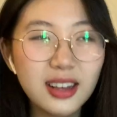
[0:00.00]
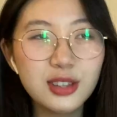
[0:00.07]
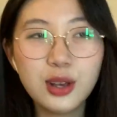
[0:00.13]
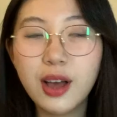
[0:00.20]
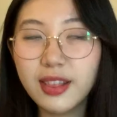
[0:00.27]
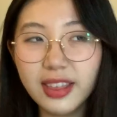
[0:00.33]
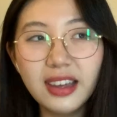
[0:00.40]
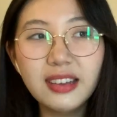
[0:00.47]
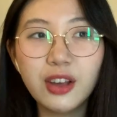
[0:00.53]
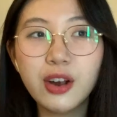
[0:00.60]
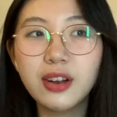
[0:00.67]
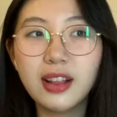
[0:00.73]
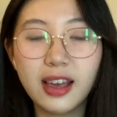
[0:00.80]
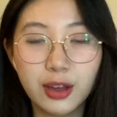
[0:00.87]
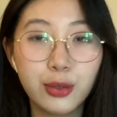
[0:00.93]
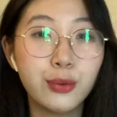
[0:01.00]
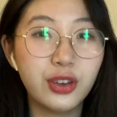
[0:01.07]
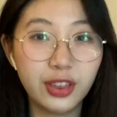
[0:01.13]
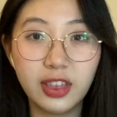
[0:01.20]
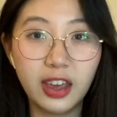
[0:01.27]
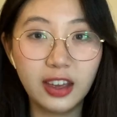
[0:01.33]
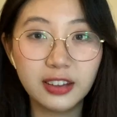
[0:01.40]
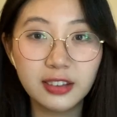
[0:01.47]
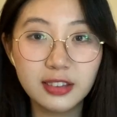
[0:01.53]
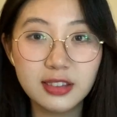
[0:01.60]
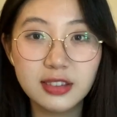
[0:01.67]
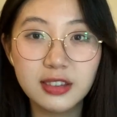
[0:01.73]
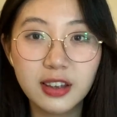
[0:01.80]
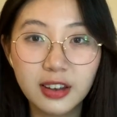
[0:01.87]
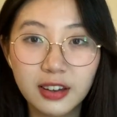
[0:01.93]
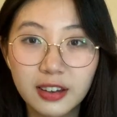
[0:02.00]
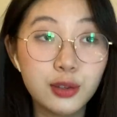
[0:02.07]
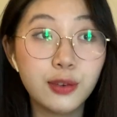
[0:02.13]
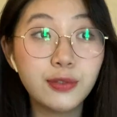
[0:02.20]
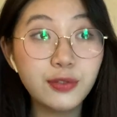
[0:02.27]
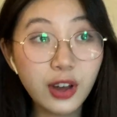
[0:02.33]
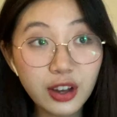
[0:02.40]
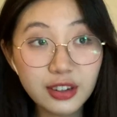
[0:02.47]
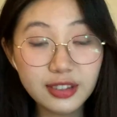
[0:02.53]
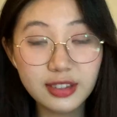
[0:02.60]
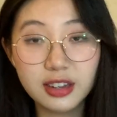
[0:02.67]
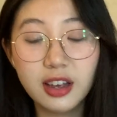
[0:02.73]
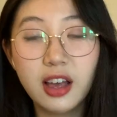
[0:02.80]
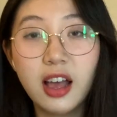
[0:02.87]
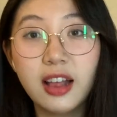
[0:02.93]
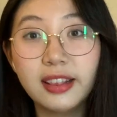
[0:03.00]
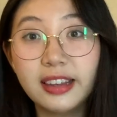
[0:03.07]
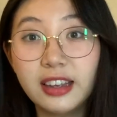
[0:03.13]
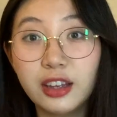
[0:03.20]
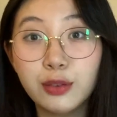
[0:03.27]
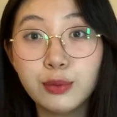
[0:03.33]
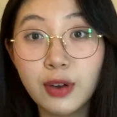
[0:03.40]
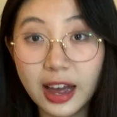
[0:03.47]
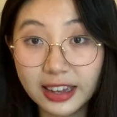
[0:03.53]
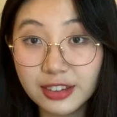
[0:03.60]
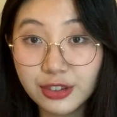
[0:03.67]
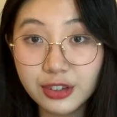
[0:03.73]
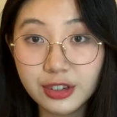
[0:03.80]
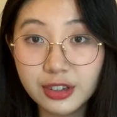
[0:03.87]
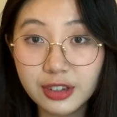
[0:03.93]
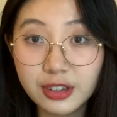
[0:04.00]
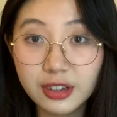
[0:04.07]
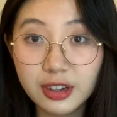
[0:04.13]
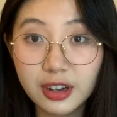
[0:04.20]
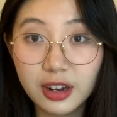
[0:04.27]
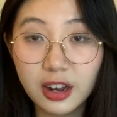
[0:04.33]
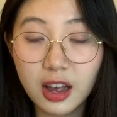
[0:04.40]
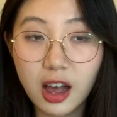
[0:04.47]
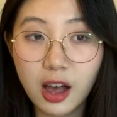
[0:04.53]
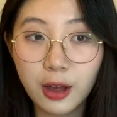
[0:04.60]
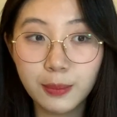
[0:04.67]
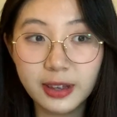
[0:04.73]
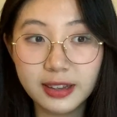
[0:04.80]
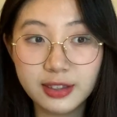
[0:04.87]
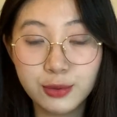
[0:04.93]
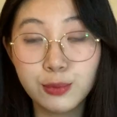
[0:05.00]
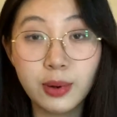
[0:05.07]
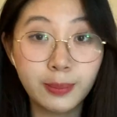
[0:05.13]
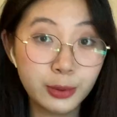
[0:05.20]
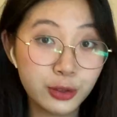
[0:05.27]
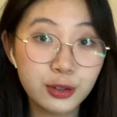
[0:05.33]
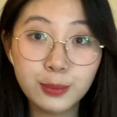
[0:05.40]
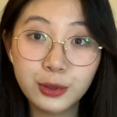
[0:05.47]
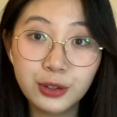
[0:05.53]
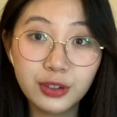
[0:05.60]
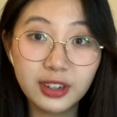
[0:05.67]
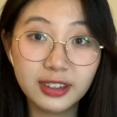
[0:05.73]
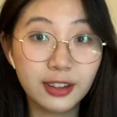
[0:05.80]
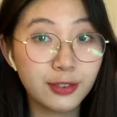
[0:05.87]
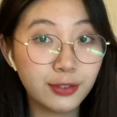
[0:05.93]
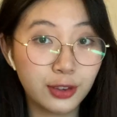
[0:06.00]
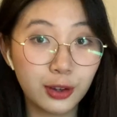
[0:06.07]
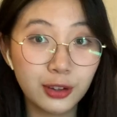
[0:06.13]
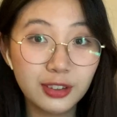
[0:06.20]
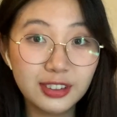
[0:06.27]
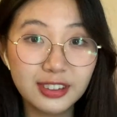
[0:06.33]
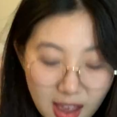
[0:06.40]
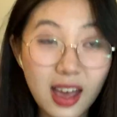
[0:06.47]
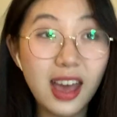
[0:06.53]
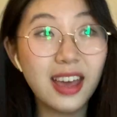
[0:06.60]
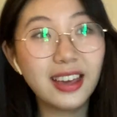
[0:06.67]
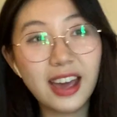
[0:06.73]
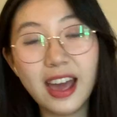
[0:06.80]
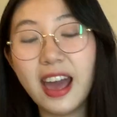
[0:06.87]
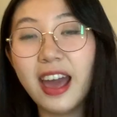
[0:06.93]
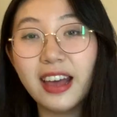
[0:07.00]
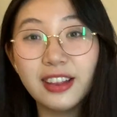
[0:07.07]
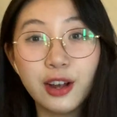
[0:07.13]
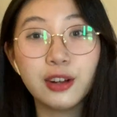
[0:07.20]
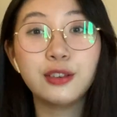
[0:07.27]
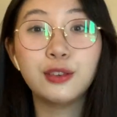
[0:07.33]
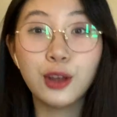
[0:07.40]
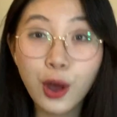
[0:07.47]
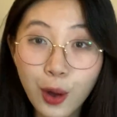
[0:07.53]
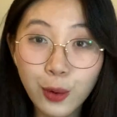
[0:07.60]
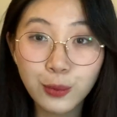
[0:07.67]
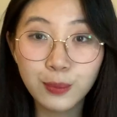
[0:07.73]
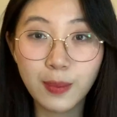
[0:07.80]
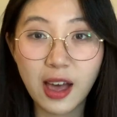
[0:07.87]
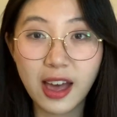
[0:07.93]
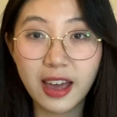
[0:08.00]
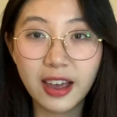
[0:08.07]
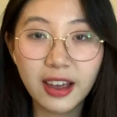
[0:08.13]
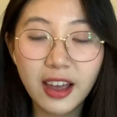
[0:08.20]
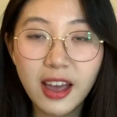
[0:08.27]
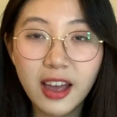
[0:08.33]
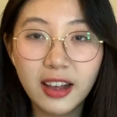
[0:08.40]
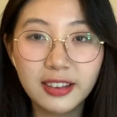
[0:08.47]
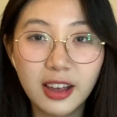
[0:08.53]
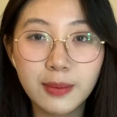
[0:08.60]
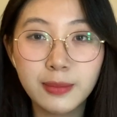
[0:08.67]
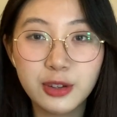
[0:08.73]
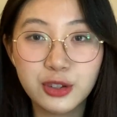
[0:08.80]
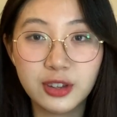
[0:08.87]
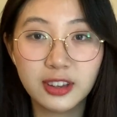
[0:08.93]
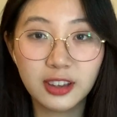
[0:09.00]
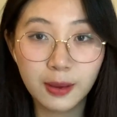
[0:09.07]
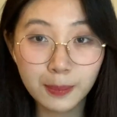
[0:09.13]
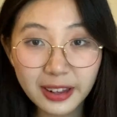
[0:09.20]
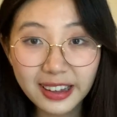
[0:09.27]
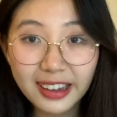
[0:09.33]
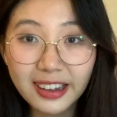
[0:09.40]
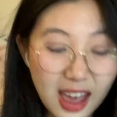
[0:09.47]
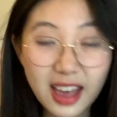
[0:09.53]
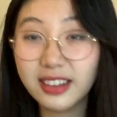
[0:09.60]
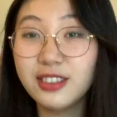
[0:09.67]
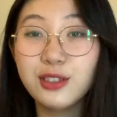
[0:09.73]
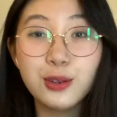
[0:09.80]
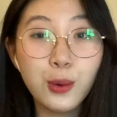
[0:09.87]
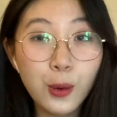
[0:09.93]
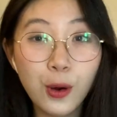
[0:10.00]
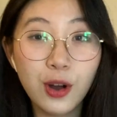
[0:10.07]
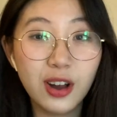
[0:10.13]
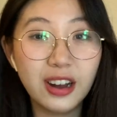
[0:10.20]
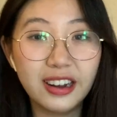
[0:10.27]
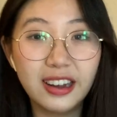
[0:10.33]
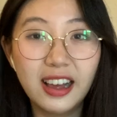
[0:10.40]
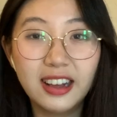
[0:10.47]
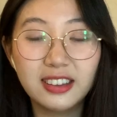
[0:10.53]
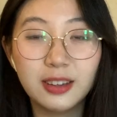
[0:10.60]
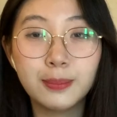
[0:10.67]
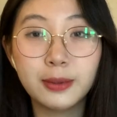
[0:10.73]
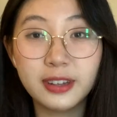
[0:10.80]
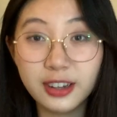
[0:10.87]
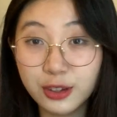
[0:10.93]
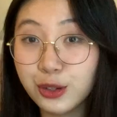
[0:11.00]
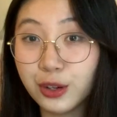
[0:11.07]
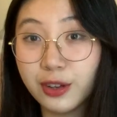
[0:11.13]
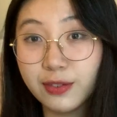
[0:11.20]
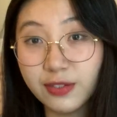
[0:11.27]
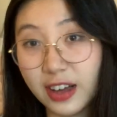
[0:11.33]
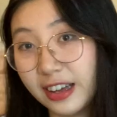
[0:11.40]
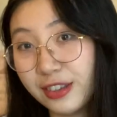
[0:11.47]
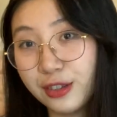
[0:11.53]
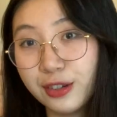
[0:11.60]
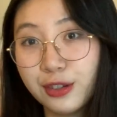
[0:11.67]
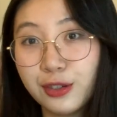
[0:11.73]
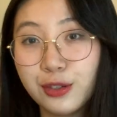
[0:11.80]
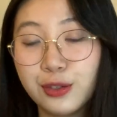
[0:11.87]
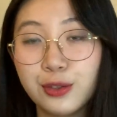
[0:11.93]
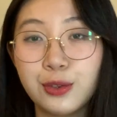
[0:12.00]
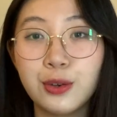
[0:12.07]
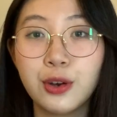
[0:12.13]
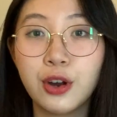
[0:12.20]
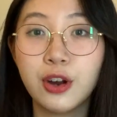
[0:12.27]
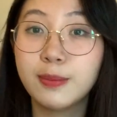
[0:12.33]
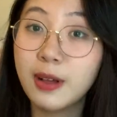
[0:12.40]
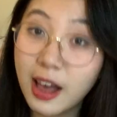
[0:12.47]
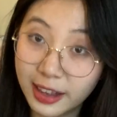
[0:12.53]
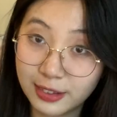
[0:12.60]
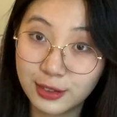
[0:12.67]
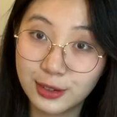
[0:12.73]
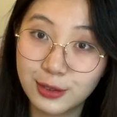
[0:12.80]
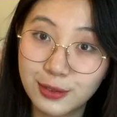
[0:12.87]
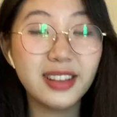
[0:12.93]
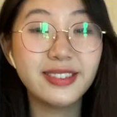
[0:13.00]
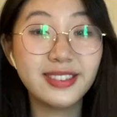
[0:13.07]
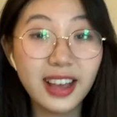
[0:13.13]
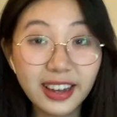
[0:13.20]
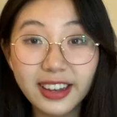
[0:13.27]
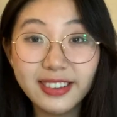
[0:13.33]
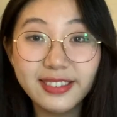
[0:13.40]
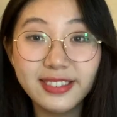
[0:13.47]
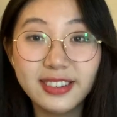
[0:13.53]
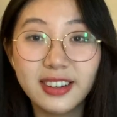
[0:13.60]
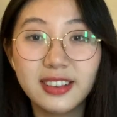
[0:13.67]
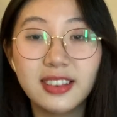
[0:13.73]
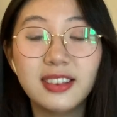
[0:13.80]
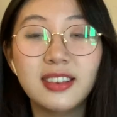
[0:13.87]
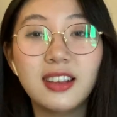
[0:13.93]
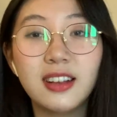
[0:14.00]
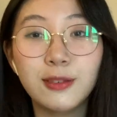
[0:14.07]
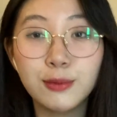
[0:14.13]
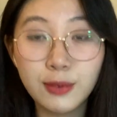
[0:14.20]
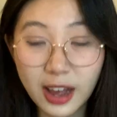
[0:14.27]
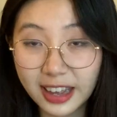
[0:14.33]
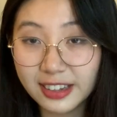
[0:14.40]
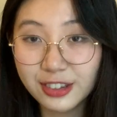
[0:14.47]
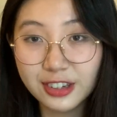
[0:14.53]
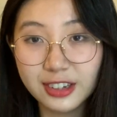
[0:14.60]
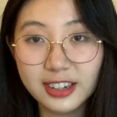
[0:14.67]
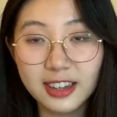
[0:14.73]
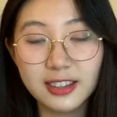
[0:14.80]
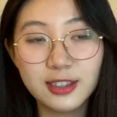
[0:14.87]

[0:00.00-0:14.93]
So I think there are like 3 things. So first, the writer is reputable in the field, aka they're known by the admission committee and or the potential advisors you are applying to. And second, the writer can